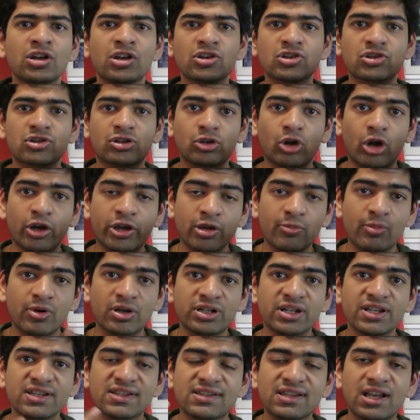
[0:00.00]
So talking
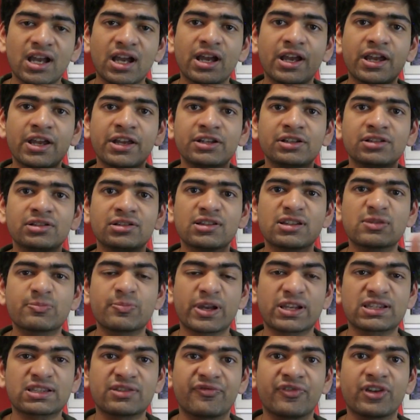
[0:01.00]
about design,
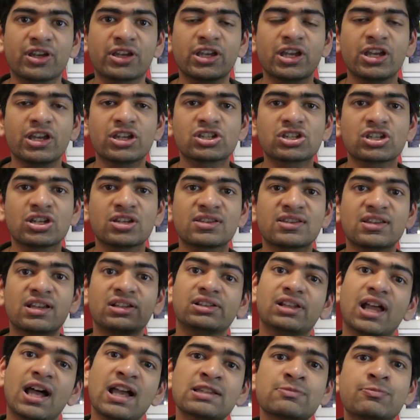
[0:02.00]
specifications,
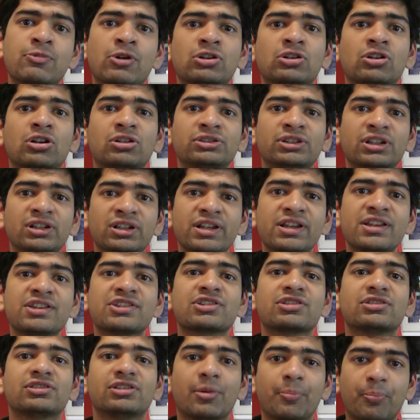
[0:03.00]
and last but not the
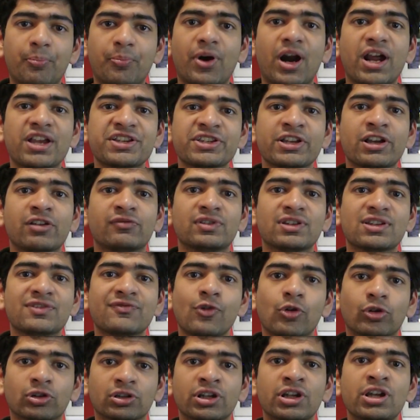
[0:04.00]
least, the pricing of this
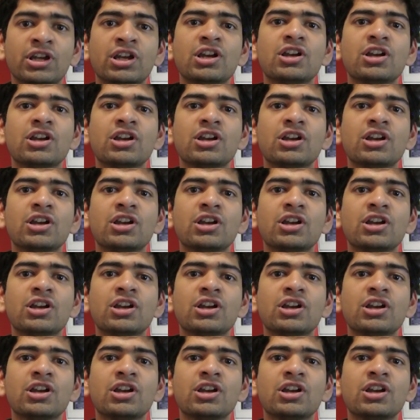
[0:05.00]
phone.